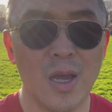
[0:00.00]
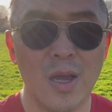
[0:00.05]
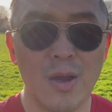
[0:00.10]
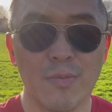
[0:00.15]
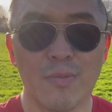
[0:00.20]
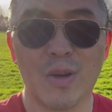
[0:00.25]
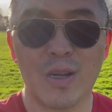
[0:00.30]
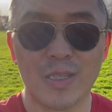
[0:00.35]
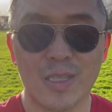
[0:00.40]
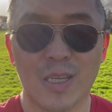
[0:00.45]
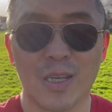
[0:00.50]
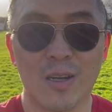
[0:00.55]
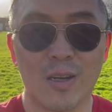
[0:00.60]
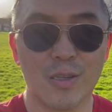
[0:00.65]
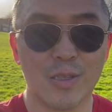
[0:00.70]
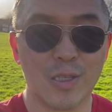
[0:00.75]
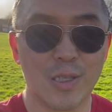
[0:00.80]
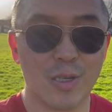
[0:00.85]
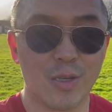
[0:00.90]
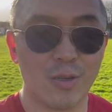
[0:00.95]
pressing
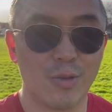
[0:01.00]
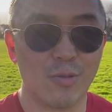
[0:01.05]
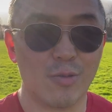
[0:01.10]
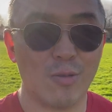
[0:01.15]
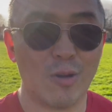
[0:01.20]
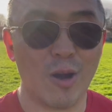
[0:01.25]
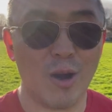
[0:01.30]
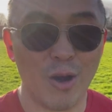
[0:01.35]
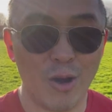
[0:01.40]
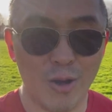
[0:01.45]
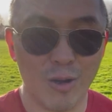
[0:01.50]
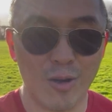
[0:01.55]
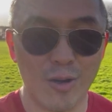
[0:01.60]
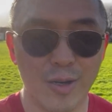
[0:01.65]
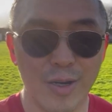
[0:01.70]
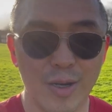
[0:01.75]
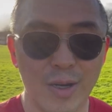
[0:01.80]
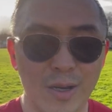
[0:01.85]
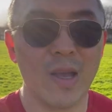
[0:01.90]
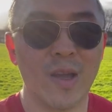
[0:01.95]
on too hard.
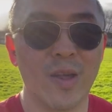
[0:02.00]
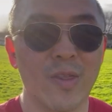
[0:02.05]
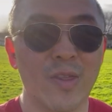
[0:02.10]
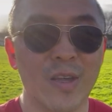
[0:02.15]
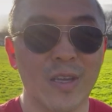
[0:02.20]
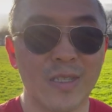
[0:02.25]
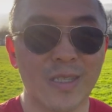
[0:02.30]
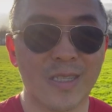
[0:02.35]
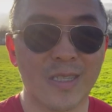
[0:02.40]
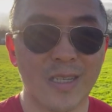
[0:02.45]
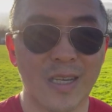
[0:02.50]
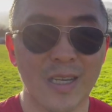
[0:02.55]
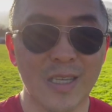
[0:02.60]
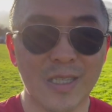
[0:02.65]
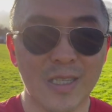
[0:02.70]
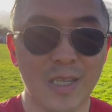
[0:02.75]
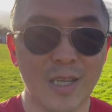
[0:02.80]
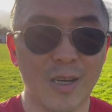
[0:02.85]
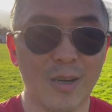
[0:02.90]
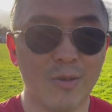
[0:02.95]
This
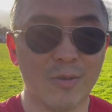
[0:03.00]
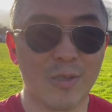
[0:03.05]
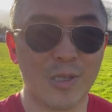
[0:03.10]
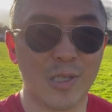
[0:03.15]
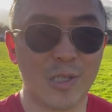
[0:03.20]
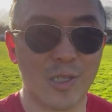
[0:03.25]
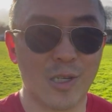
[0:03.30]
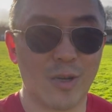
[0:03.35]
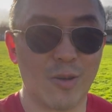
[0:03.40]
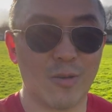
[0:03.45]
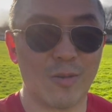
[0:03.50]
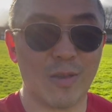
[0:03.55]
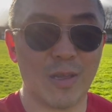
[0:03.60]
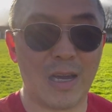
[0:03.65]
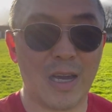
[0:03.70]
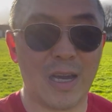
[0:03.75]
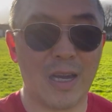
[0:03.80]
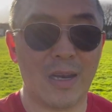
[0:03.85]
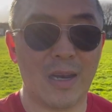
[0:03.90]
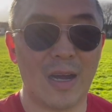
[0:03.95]
does go to show
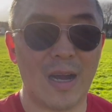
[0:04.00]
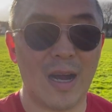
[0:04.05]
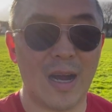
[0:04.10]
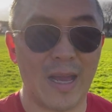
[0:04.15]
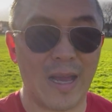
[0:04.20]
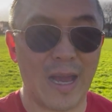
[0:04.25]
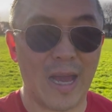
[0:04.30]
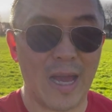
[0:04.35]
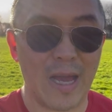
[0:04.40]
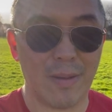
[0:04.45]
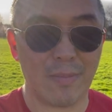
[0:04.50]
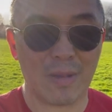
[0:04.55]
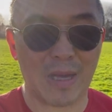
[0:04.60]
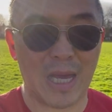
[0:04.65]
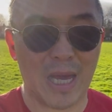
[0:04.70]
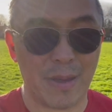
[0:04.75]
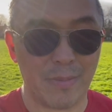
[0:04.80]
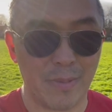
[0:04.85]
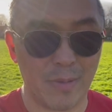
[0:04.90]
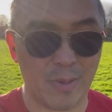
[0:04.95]
that I am
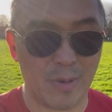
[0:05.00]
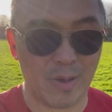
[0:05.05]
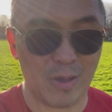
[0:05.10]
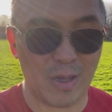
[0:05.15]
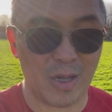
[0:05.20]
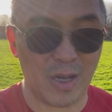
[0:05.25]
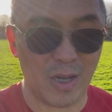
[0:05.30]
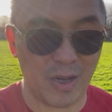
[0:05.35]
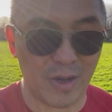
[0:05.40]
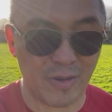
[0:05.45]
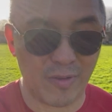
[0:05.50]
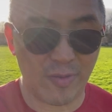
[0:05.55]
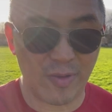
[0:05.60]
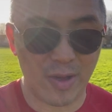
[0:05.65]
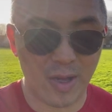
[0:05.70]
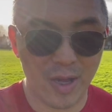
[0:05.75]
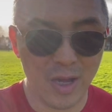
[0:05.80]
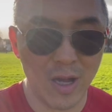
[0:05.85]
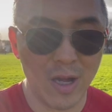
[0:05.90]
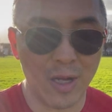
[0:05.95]
capable of
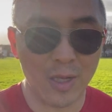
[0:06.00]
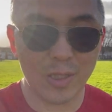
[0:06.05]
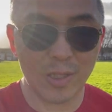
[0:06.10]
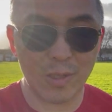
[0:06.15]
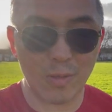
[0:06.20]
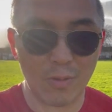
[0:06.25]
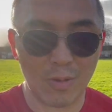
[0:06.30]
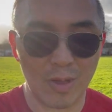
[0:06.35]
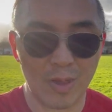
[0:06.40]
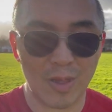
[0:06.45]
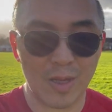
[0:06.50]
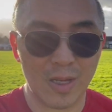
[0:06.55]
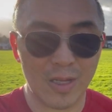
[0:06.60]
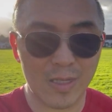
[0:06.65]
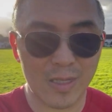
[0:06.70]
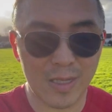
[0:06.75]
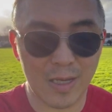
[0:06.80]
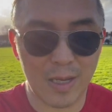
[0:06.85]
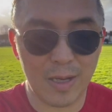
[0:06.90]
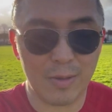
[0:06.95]
doing
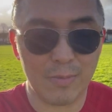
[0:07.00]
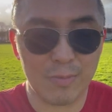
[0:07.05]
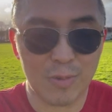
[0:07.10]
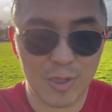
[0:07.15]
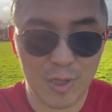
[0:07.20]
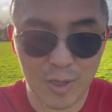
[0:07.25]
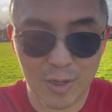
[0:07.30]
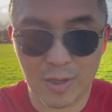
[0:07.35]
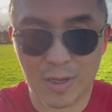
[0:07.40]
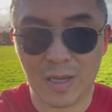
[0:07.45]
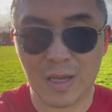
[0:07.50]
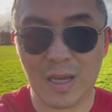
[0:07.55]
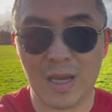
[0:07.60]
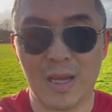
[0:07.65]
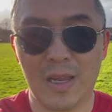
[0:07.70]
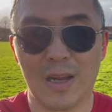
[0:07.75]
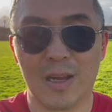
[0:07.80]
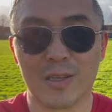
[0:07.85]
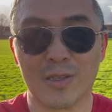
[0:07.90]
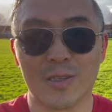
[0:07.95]
this jogging
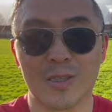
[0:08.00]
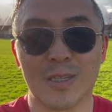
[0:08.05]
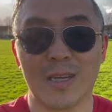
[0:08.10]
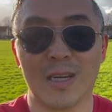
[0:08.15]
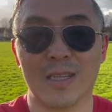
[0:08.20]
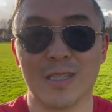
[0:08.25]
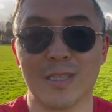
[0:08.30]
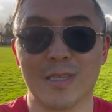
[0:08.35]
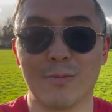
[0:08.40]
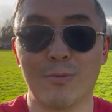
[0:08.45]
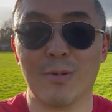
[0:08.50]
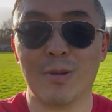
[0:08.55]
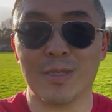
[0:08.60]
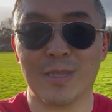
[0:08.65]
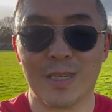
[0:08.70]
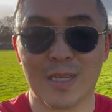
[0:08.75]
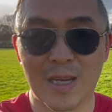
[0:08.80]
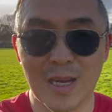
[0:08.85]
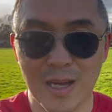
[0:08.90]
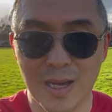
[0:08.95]
and exercises
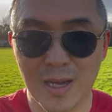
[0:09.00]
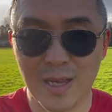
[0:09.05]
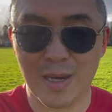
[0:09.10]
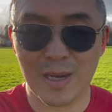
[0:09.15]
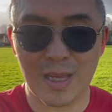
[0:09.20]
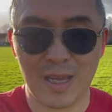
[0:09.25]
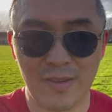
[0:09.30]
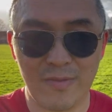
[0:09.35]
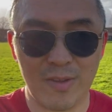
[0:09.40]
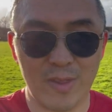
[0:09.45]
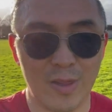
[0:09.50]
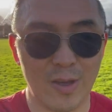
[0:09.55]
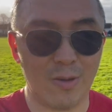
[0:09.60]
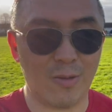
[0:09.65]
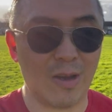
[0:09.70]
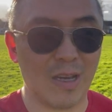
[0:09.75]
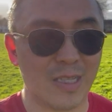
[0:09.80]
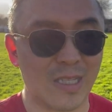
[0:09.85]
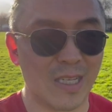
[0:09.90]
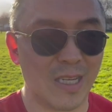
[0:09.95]
once again, even though
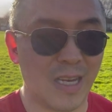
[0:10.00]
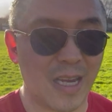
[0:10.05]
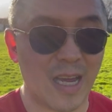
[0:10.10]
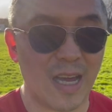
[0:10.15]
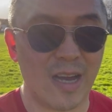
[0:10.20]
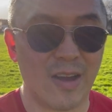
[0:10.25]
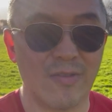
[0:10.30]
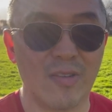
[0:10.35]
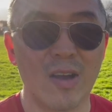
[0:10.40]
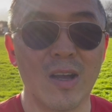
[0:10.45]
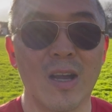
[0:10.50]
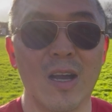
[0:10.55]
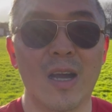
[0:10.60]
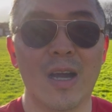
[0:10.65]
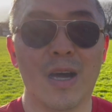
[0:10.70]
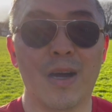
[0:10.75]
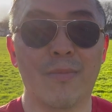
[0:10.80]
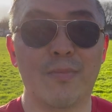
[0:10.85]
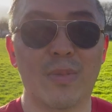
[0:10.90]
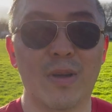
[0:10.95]
I did have
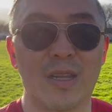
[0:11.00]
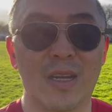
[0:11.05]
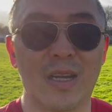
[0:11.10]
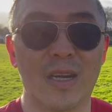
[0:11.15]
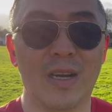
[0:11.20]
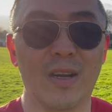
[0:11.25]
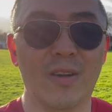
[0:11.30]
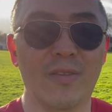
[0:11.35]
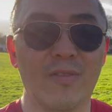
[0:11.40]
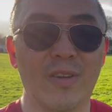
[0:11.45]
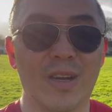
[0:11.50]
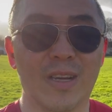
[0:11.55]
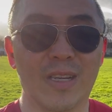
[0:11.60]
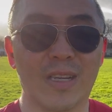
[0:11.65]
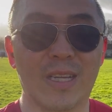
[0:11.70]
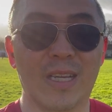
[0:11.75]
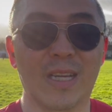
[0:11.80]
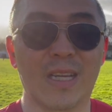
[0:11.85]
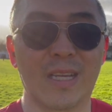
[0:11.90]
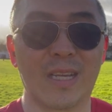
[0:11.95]
a bit of
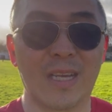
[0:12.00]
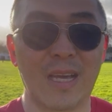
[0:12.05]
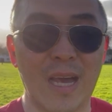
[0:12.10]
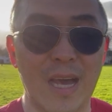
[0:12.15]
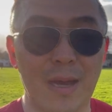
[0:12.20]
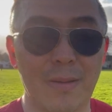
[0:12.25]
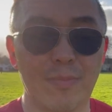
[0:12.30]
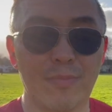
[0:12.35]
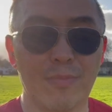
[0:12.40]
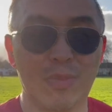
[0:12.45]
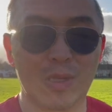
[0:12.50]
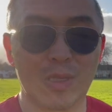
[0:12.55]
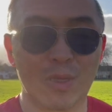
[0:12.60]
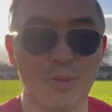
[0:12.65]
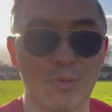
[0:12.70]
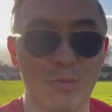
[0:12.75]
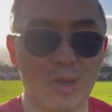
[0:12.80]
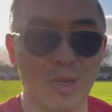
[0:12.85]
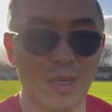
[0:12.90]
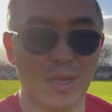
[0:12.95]
a gap
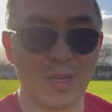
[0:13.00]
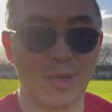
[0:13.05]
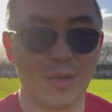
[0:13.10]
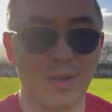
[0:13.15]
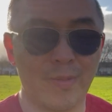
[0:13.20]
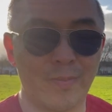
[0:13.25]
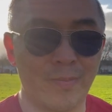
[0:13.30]
between